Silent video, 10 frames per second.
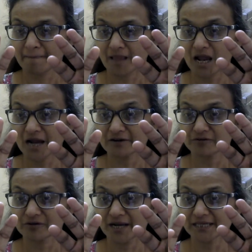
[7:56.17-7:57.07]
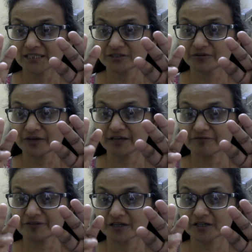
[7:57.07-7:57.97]
and right ring
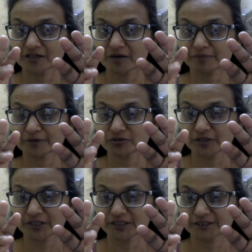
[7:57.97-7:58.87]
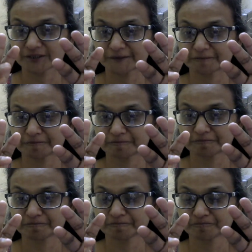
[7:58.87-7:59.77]
finger upper joint.
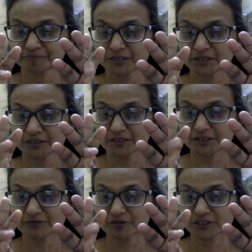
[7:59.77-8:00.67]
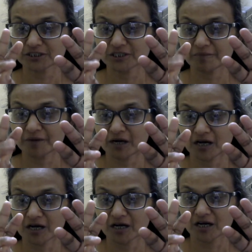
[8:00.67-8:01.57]
This is for the stomach,
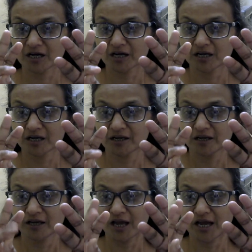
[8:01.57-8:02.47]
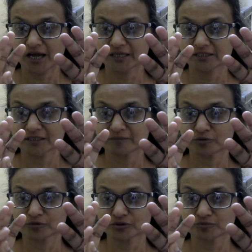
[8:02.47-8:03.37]
and
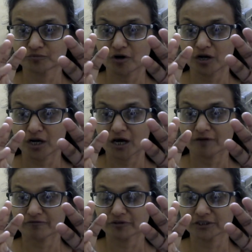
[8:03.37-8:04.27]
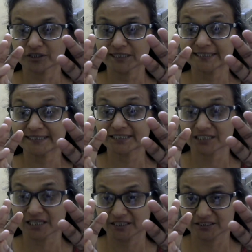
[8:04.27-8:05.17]
both small are for the
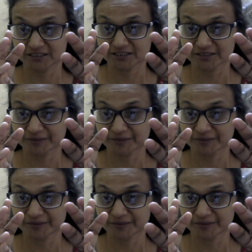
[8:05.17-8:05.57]
intestines.